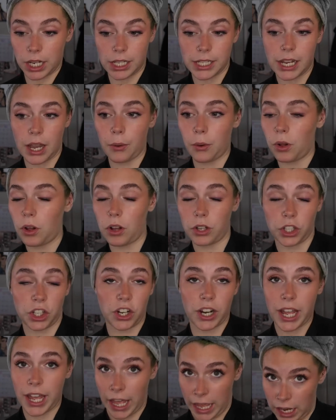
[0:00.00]
towel on your
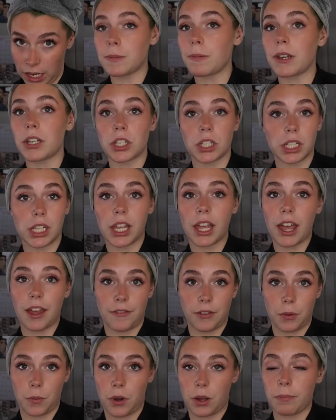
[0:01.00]
head, especially a
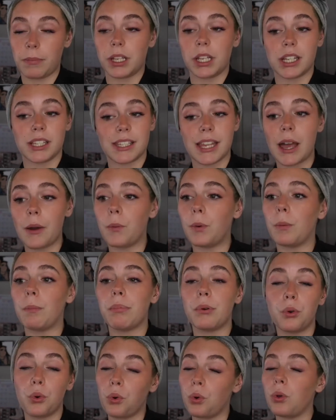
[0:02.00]
heavy one, because that will
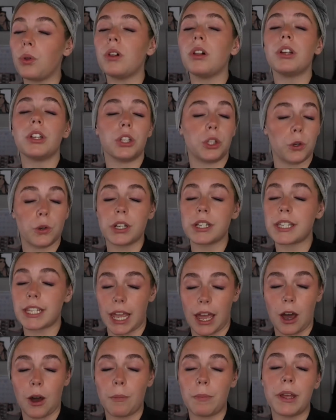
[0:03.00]
pull your
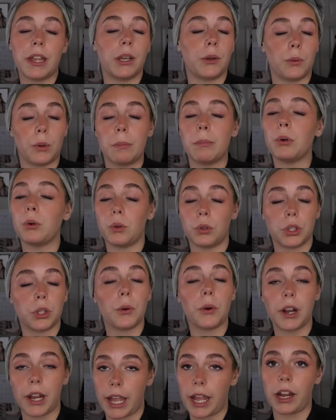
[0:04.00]
scalp and it will pull
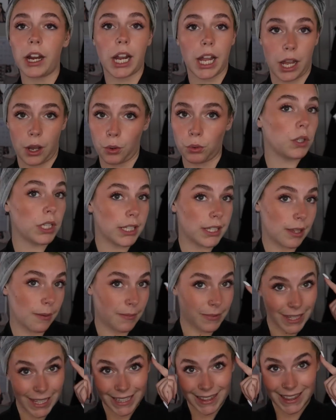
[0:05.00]
your hair out. You need
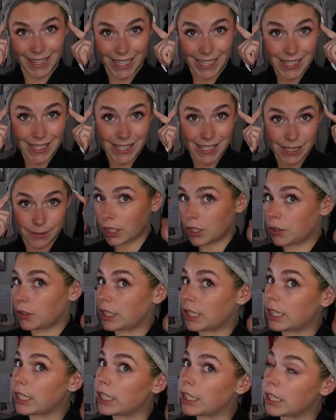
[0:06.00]
something like this. You
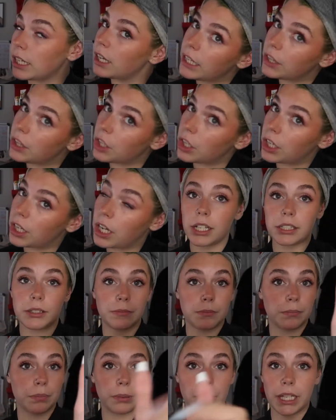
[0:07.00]
need either a
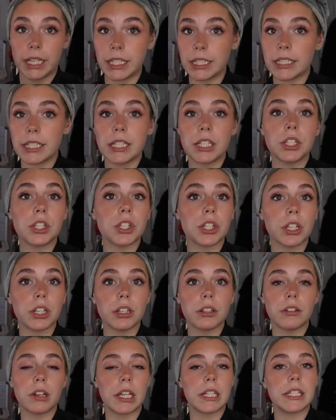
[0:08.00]
plain
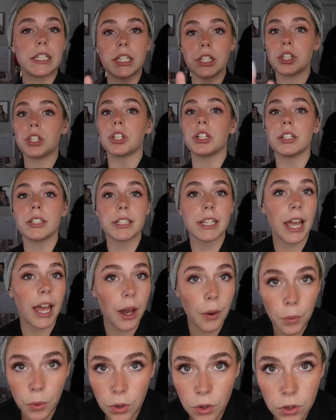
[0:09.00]
t-shirt, a t-shirt
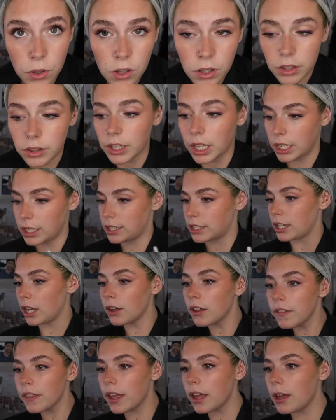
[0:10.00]
towel, they
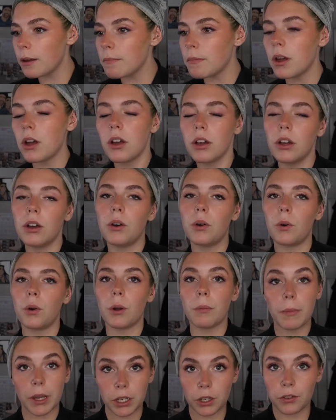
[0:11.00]
sell them, or
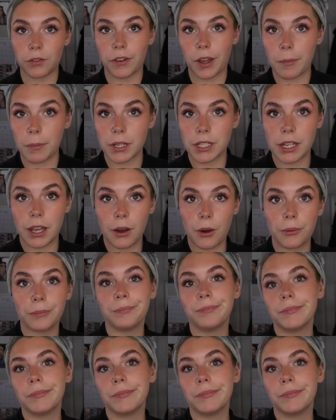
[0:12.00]
microfiber towel,